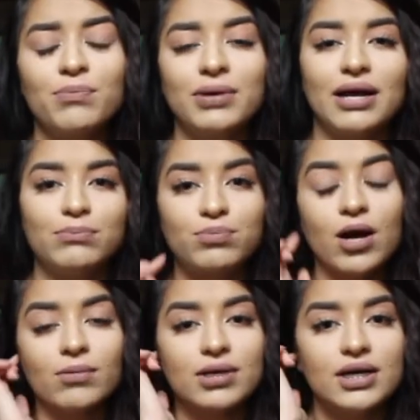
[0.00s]
but I'm
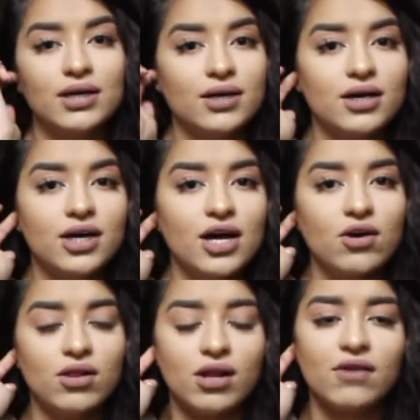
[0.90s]
probably gonna cut
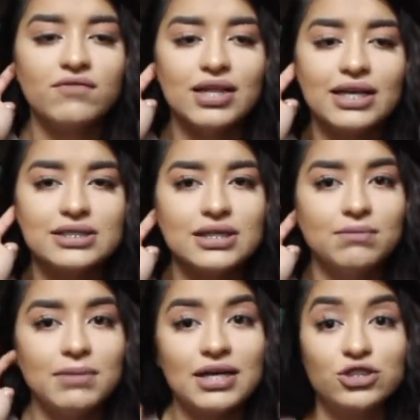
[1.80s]
out a lot of things
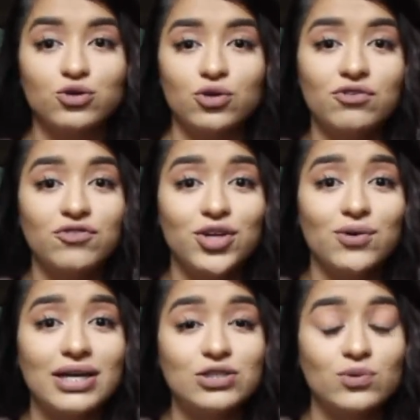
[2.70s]
and make it shorter for you
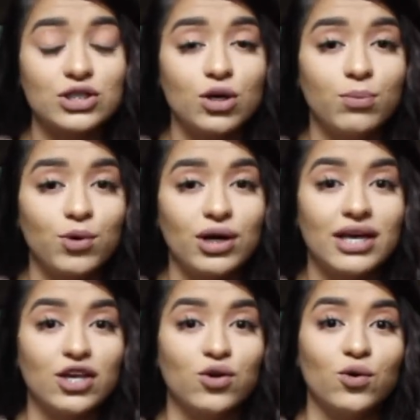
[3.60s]
guys, so it's not boring
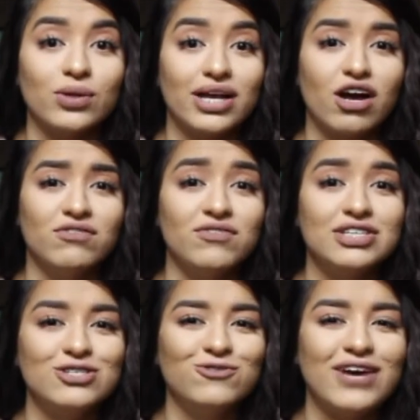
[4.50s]
and you don't click off of
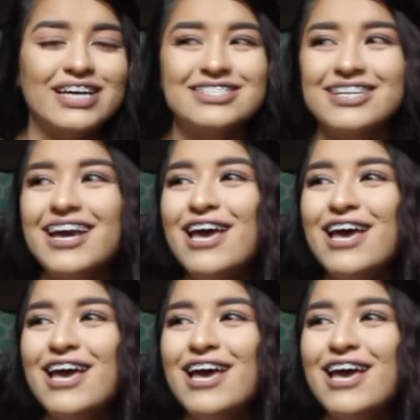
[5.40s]
it too fast.